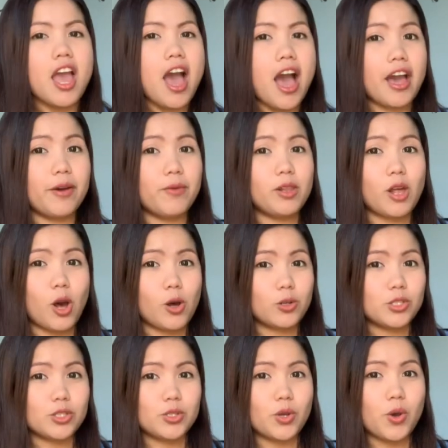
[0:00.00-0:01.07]
I will
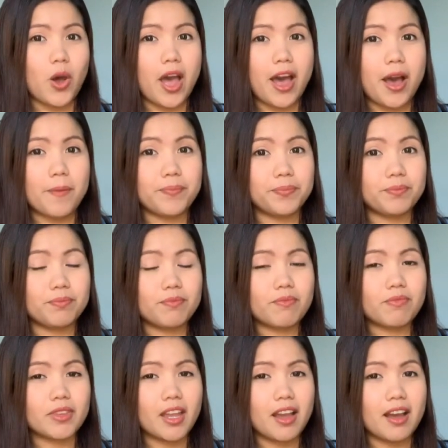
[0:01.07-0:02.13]
also I
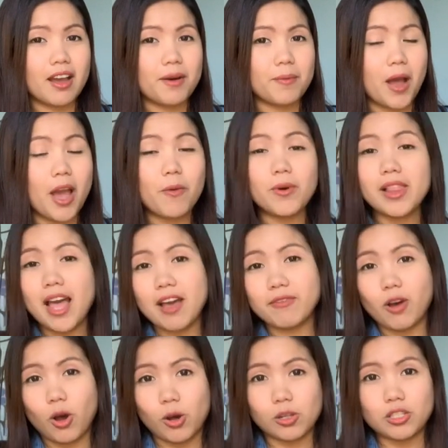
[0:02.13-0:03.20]
will have
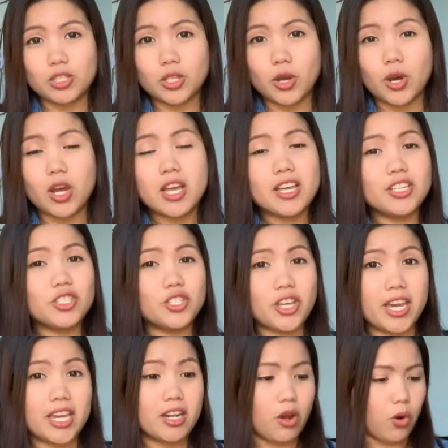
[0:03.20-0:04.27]
also Shein
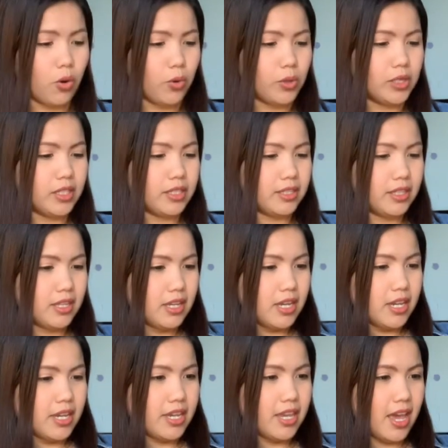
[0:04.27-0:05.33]
haul.
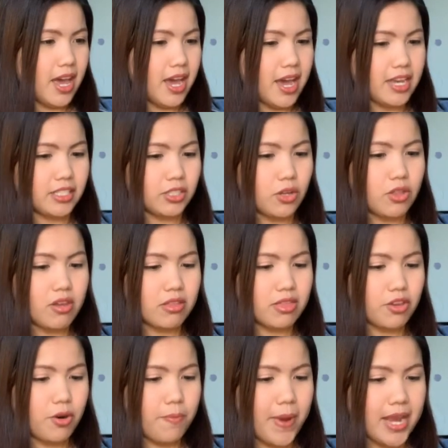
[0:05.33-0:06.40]
Yeah, I saw that their
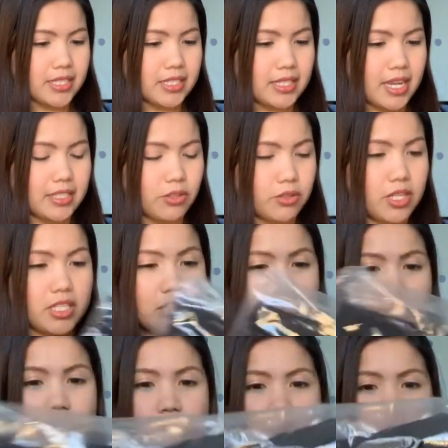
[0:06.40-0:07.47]
box is nice. So this is the
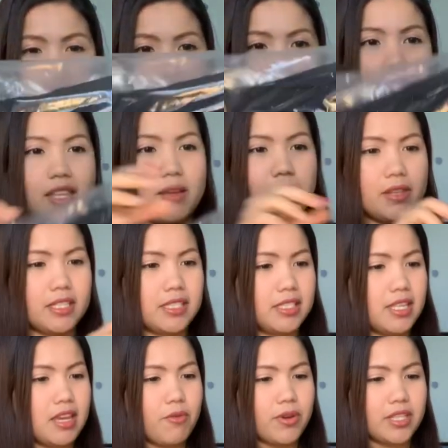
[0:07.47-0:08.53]
first item. Let's see
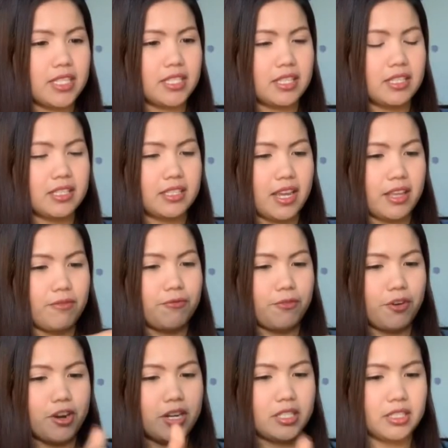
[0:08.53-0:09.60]
what is inside
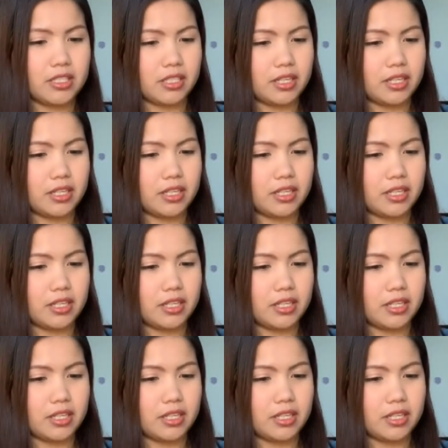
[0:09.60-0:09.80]
first.